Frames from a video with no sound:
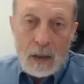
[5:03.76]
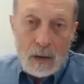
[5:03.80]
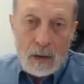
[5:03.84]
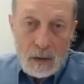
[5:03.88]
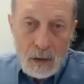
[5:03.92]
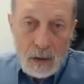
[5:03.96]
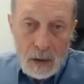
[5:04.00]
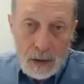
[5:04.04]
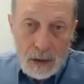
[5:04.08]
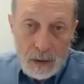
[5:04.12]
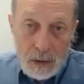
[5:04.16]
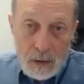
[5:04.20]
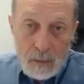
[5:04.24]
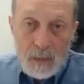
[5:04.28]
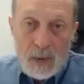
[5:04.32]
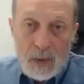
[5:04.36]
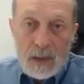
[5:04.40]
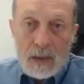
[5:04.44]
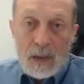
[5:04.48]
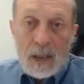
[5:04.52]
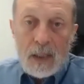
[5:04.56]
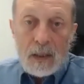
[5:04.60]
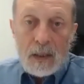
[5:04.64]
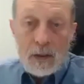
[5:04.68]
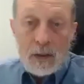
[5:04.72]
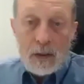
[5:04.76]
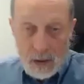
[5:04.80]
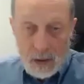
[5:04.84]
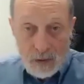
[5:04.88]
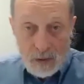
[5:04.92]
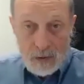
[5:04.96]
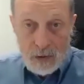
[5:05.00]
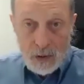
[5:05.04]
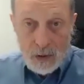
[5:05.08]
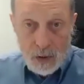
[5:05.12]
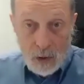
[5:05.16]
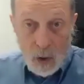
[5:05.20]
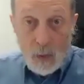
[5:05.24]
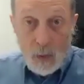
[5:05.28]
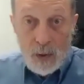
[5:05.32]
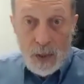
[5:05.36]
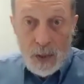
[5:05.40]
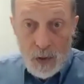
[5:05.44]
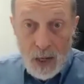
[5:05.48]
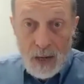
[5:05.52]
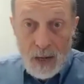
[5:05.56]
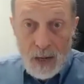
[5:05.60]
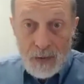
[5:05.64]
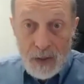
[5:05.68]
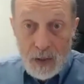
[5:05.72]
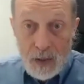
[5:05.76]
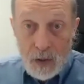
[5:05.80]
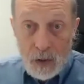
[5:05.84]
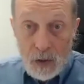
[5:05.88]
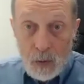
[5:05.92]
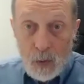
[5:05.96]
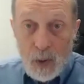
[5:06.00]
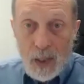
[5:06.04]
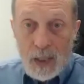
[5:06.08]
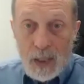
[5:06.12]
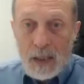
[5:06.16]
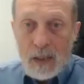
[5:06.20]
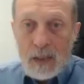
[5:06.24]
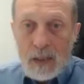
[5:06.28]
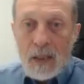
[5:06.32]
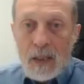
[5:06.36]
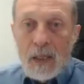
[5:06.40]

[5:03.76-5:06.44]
earlier, but so you know that you have it in your 20s,